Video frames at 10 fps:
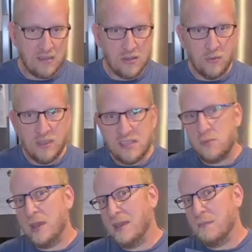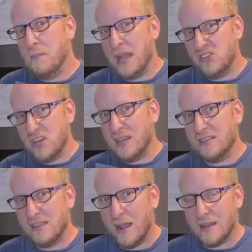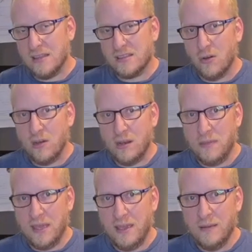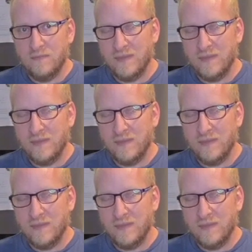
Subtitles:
So this week my chicken stock is going to be